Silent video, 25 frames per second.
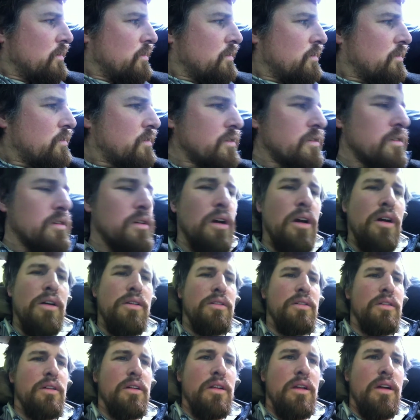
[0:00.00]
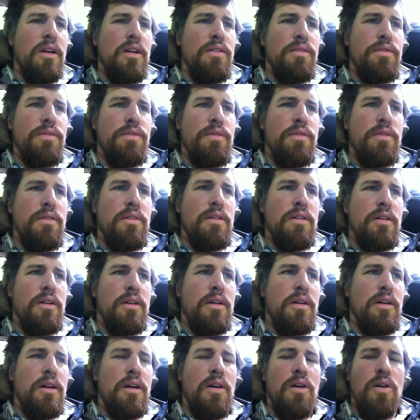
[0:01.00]
just causing a lot of
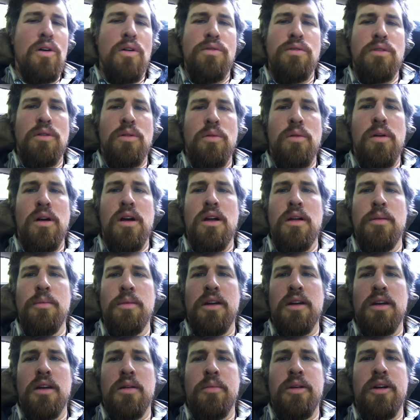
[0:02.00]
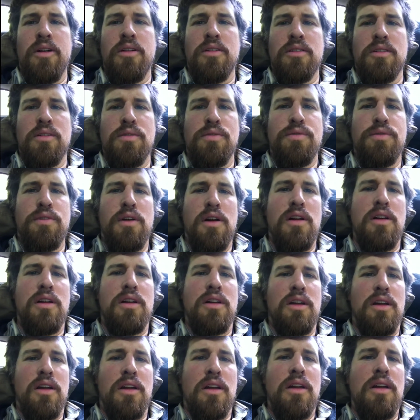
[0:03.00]
uh, overwhelming amounts of
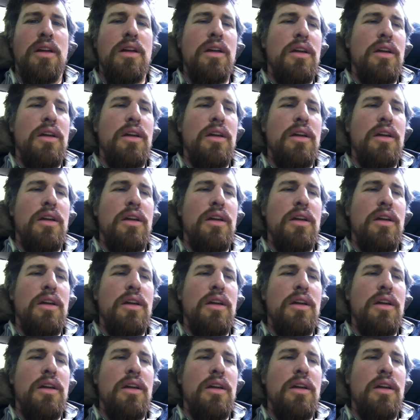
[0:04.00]
farting,